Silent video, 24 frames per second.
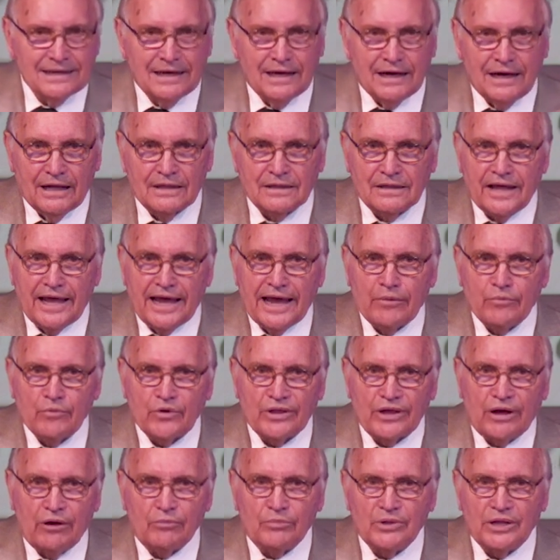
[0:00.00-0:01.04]
A lamb
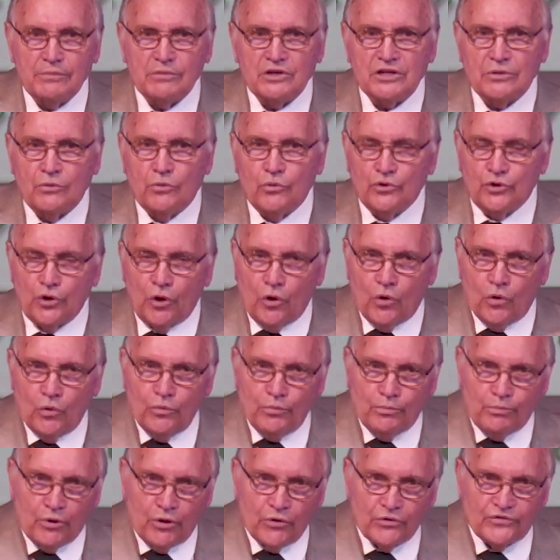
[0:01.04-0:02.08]
without blemish, no
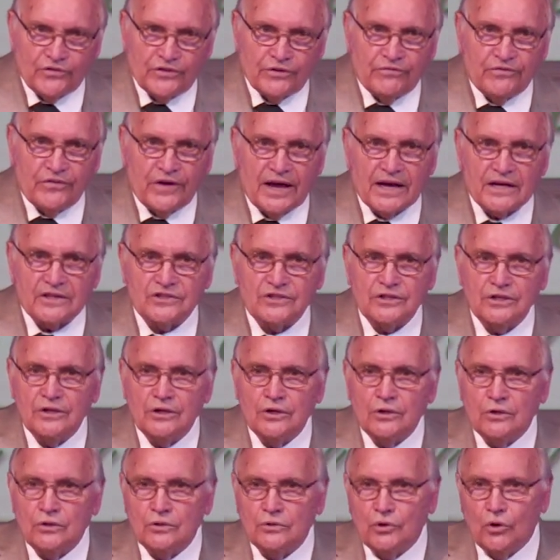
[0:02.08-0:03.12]
birth defects,
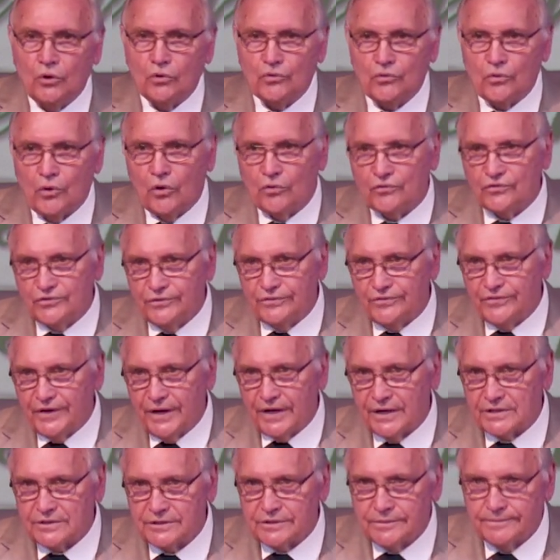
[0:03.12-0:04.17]
no growth
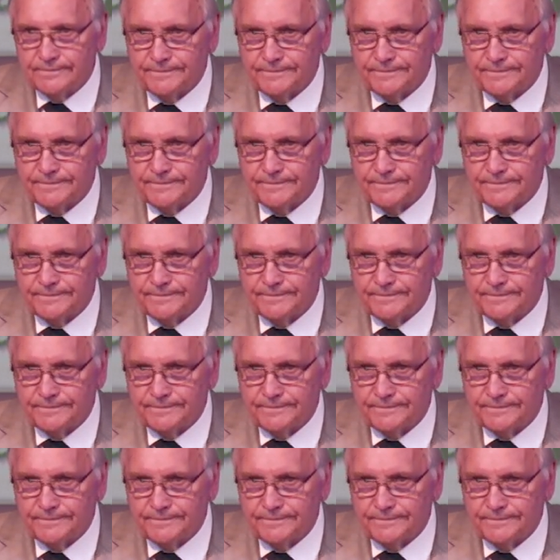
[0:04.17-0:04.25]
defects.